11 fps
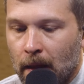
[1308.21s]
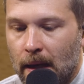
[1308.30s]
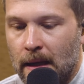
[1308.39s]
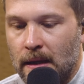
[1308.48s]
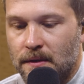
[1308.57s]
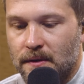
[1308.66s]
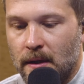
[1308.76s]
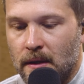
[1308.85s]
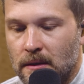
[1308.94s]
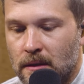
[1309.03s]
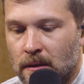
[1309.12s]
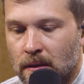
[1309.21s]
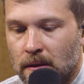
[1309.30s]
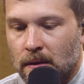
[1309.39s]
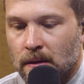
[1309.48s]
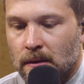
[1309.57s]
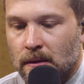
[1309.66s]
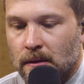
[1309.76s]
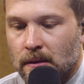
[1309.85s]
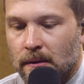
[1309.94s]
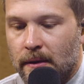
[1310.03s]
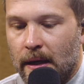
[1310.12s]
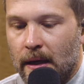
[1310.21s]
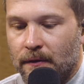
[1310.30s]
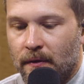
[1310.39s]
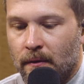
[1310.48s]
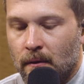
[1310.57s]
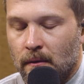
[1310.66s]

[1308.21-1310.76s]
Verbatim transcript: And he says that